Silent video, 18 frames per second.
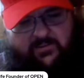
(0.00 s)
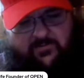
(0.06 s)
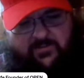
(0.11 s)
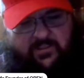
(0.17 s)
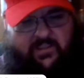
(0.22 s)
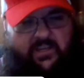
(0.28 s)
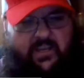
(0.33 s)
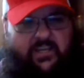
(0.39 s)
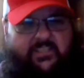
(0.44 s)

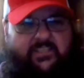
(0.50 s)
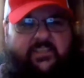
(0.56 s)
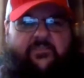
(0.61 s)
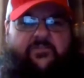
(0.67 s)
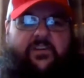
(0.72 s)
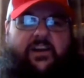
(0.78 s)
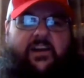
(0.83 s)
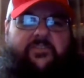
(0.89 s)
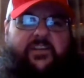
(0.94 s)
over the last
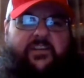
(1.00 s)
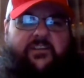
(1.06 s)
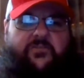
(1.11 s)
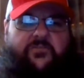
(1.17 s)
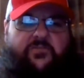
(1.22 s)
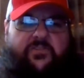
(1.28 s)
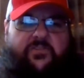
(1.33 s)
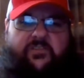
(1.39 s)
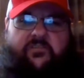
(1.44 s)
like 5,
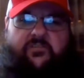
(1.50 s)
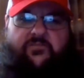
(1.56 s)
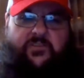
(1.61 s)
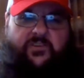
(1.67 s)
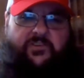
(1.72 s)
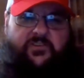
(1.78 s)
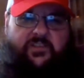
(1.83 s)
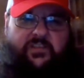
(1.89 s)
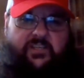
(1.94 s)
10 years or so
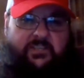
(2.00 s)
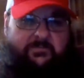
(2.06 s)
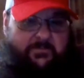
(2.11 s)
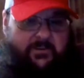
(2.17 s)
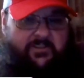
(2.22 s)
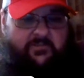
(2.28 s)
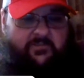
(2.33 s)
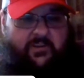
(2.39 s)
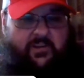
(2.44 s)
of fishing,
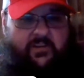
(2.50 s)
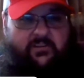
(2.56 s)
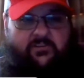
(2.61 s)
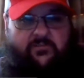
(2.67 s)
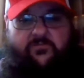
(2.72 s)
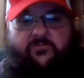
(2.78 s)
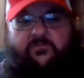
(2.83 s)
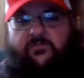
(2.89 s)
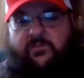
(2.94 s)
especially when I
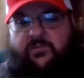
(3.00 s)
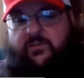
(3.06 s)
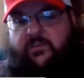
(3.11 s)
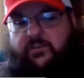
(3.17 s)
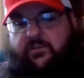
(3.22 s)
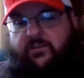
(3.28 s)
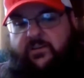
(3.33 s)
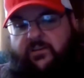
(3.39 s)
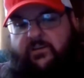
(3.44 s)
do
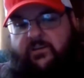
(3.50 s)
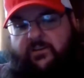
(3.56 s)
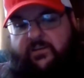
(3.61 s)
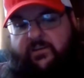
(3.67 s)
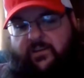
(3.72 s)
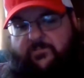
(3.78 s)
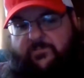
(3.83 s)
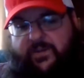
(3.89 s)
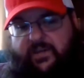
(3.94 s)

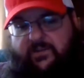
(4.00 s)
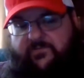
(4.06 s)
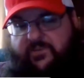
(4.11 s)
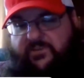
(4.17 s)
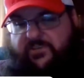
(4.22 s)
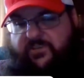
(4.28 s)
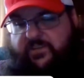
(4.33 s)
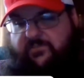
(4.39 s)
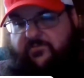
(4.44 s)
pan
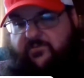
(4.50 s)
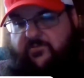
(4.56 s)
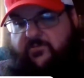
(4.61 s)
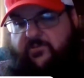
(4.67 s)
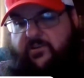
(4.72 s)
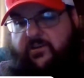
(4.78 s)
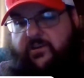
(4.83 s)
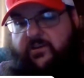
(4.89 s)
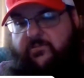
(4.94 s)
fishing
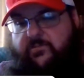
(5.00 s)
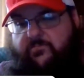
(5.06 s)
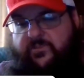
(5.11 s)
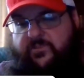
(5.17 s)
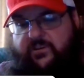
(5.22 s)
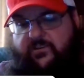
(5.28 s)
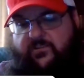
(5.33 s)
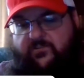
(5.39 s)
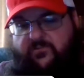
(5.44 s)
for
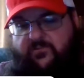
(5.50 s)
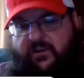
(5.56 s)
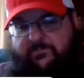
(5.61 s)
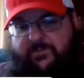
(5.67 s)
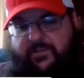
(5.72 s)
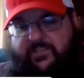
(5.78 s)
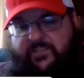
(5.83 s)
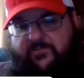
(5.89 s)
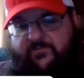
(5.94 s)
bluegill,
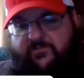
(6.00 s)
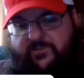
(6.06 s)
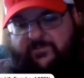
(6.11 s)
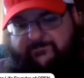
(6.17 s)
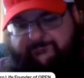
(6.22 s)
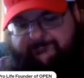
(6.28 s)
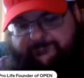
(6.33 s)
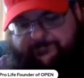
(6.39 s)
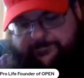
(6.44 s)
crappie,
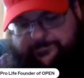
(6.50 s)
etc.,